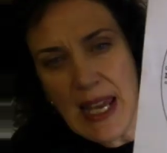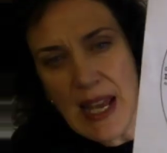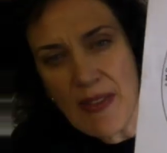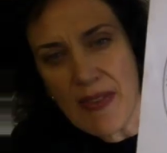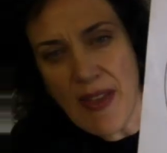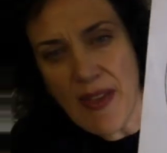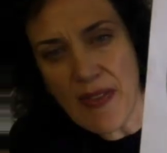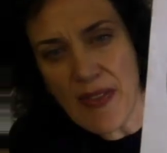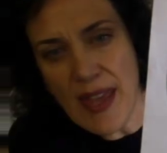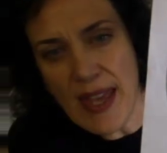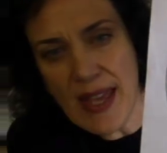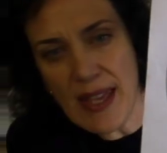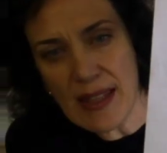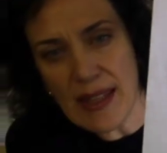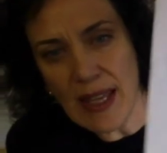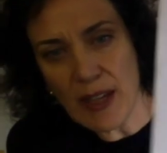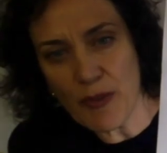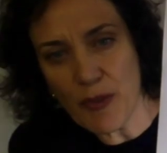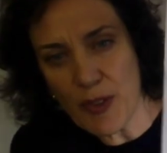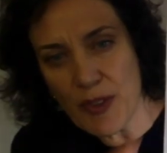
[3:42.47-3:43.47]
That they,
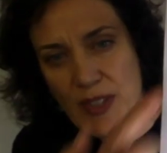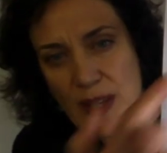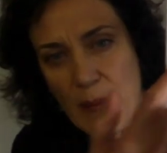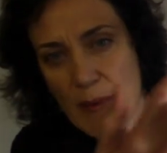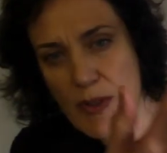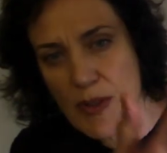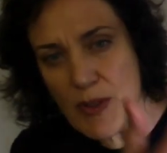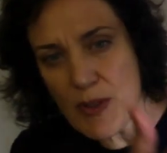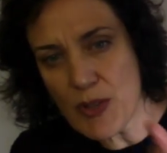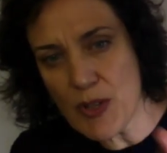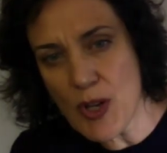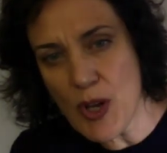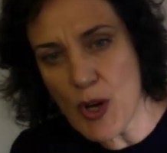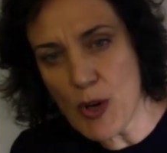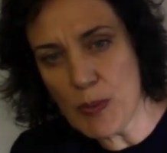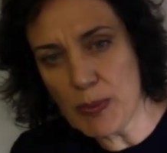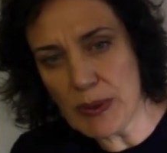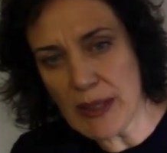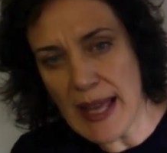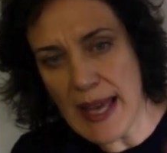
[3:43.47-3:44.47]
like, for example, there's
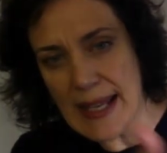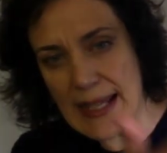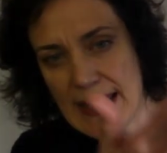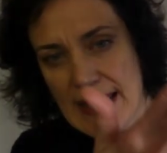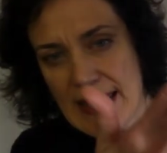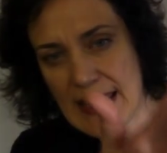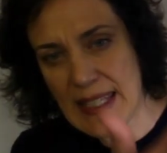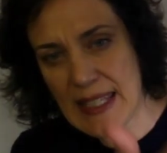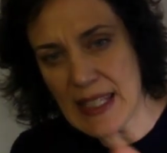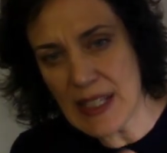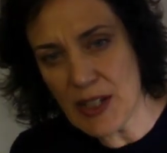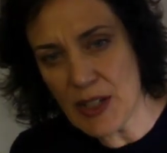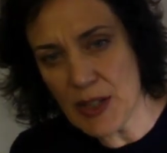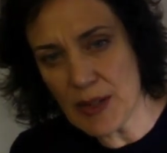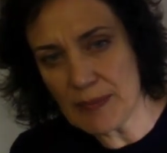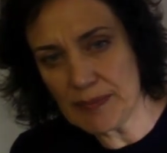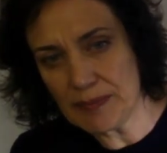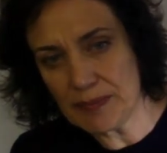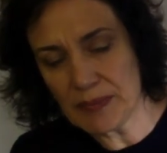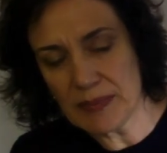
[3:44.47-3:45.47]
no planets
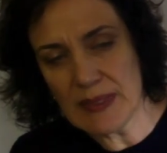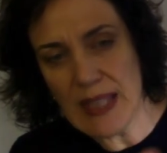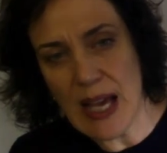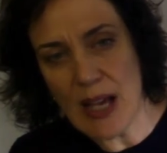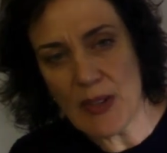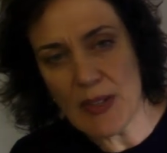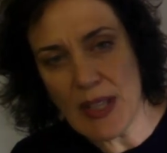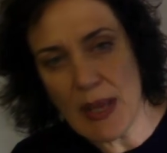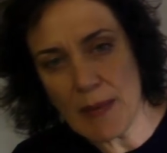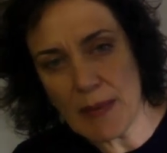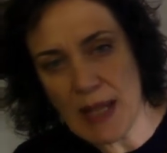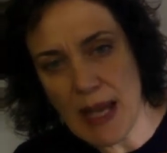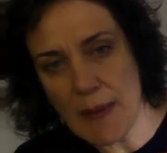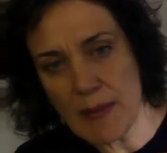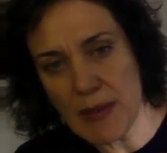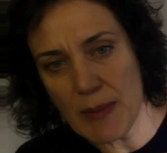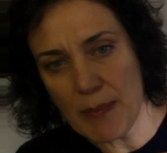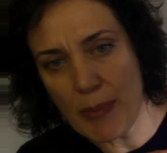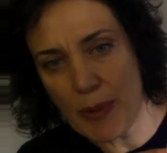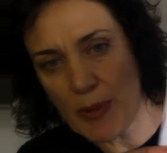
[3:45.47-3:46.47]
here. Now,
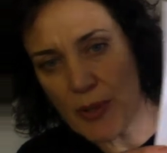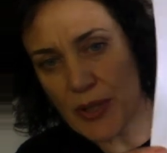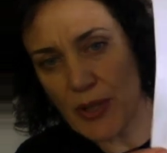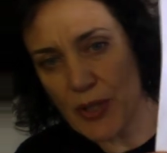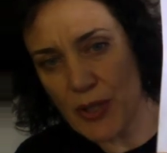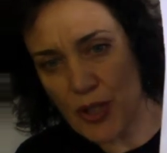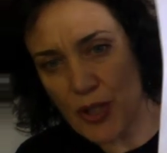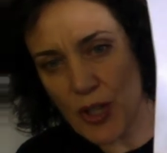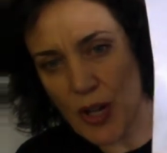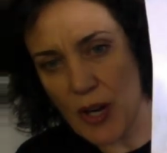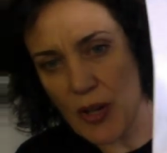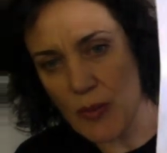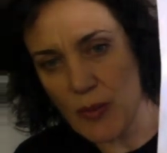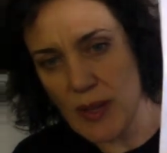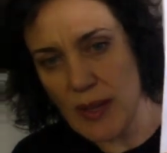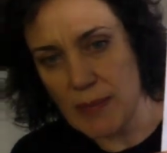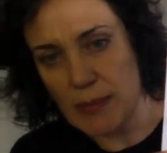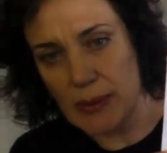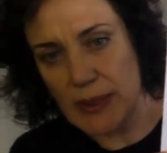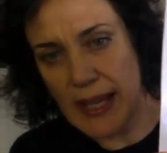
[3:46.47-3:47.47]
sometimes a person's chart will
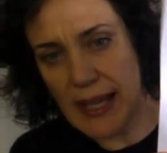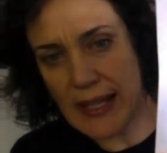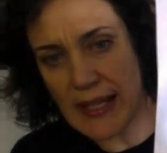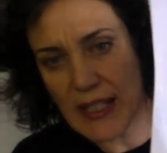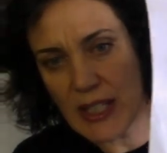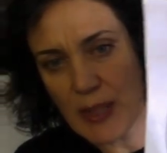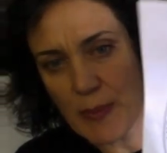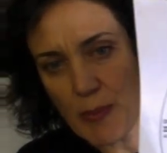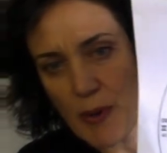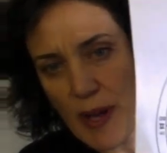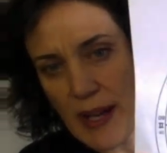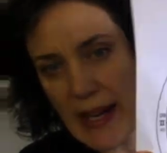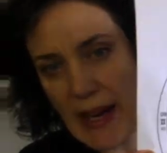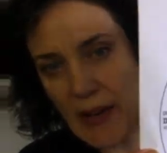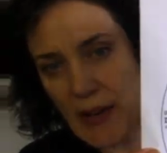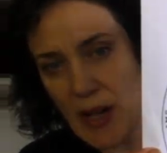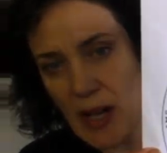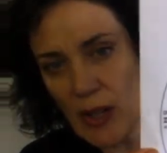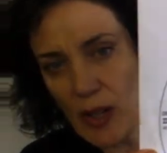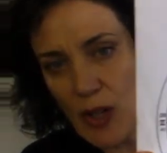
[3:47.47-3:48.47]
have planets spread
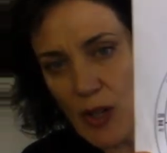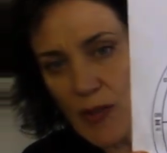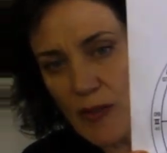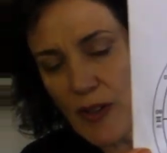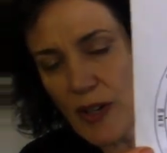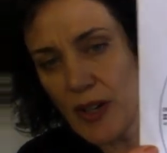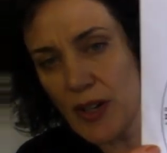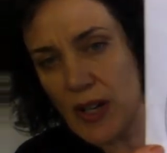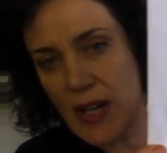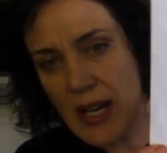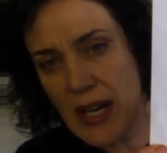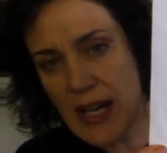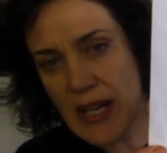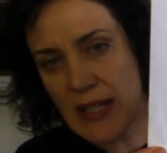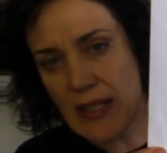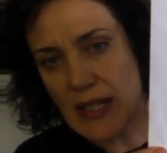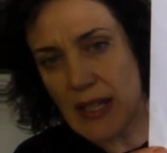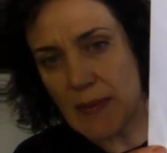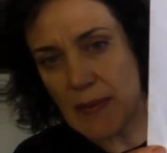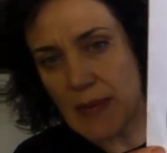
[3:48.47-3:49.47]
out all over.
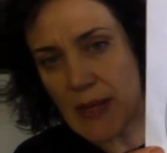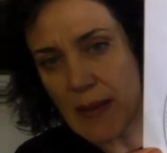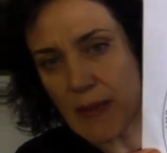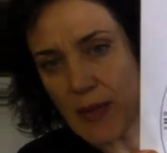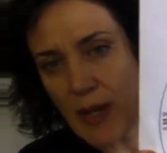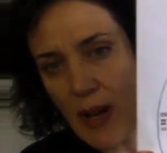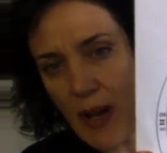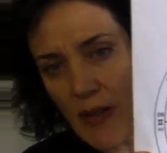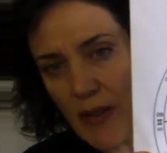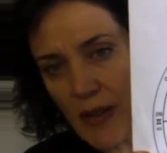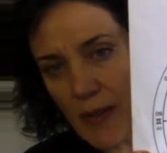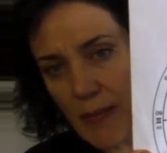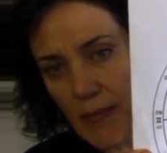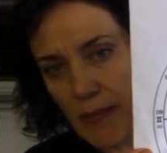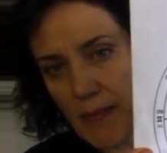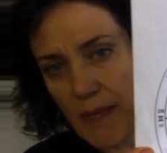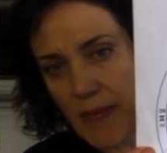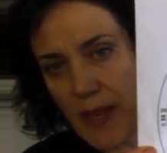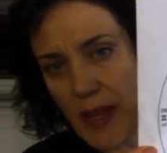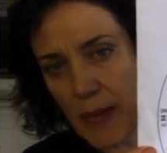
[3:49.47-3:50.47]
Sometimes
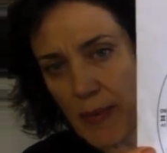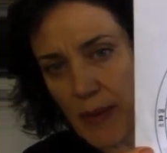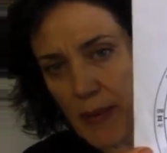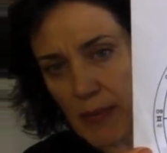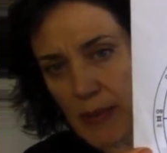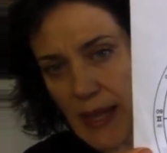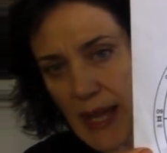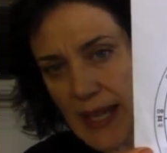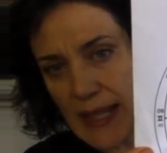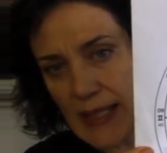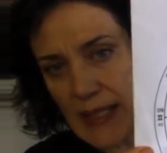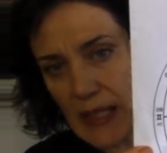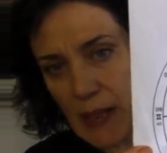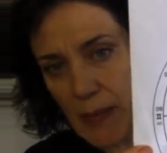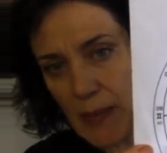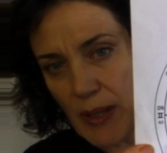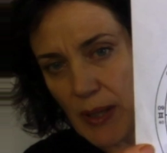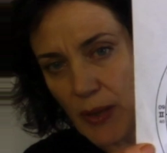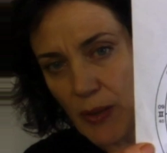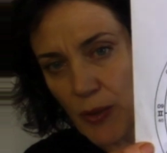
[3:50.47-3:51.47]
there'll be planets in a
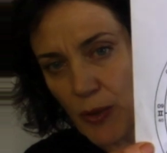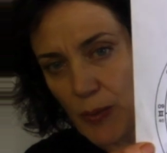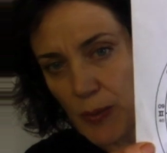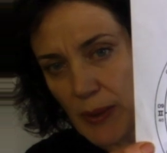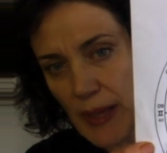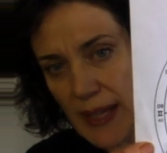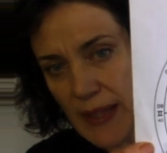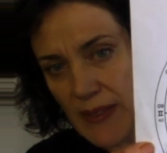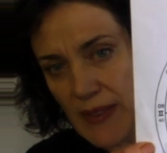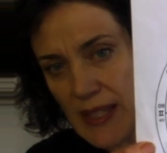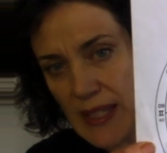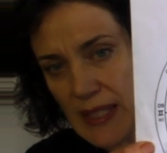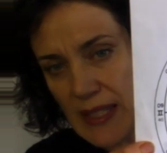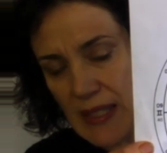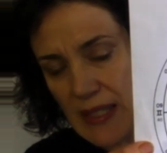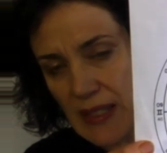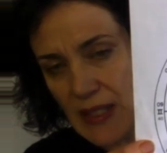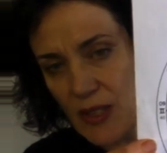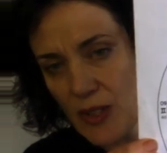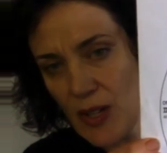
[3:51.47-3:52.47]
big group like this.
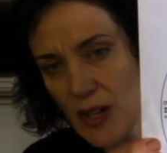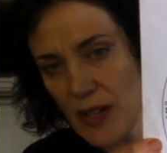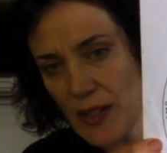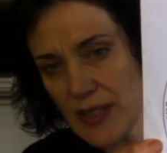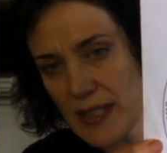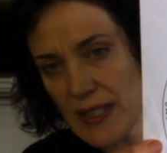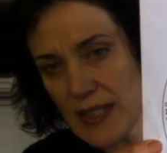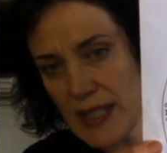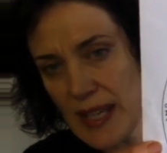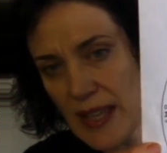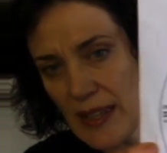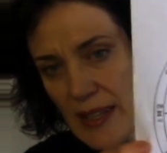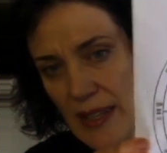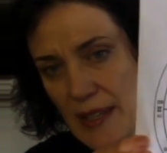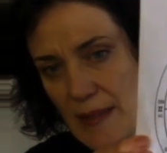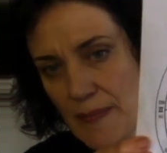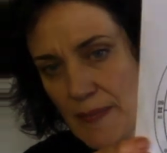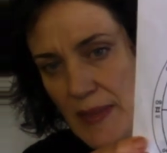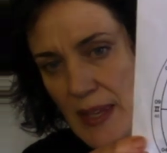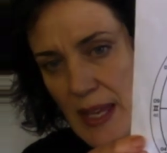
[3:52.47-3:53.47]
This is called a
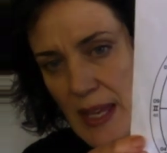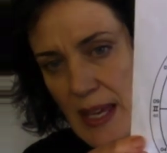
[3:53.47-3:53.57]
stellium.